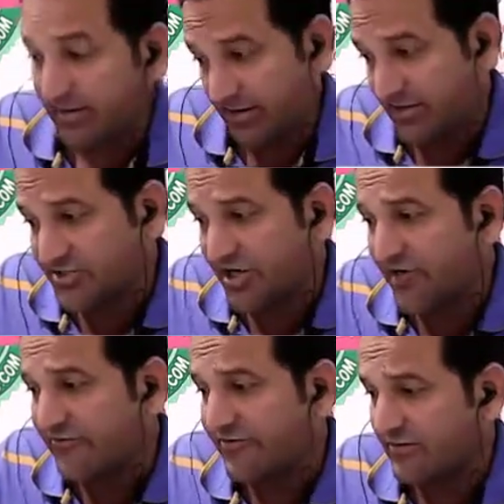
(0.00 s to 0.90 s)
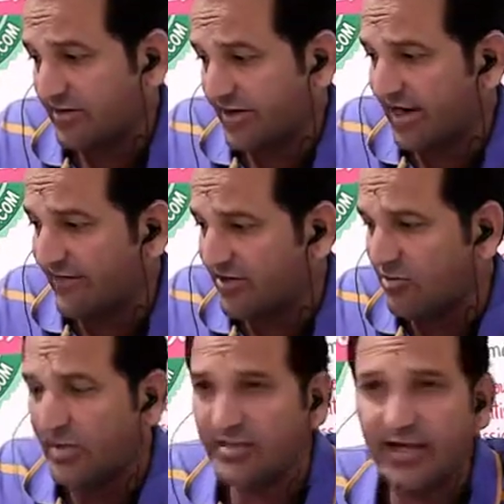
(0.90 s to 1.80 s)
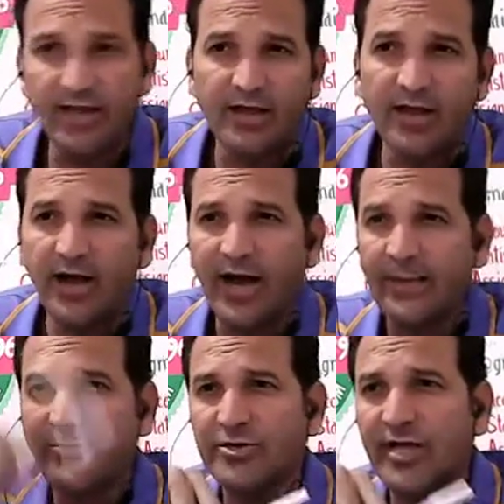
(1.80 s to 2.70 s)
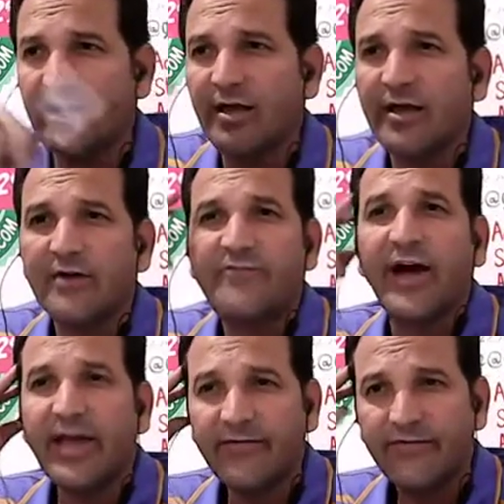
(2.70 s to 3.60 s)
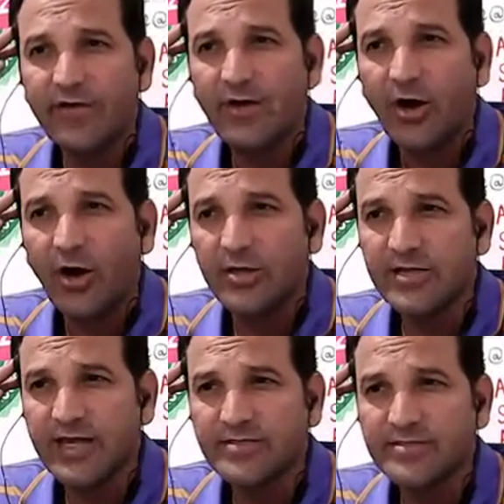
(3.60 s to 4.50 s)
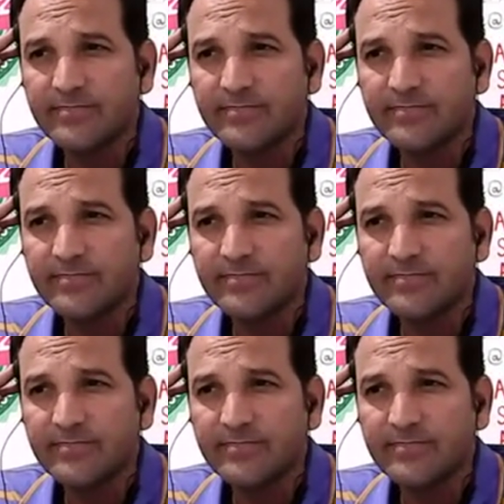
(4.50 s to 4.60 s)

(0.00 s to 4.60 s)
instead of 11 over 3, I'm putting 5 on this.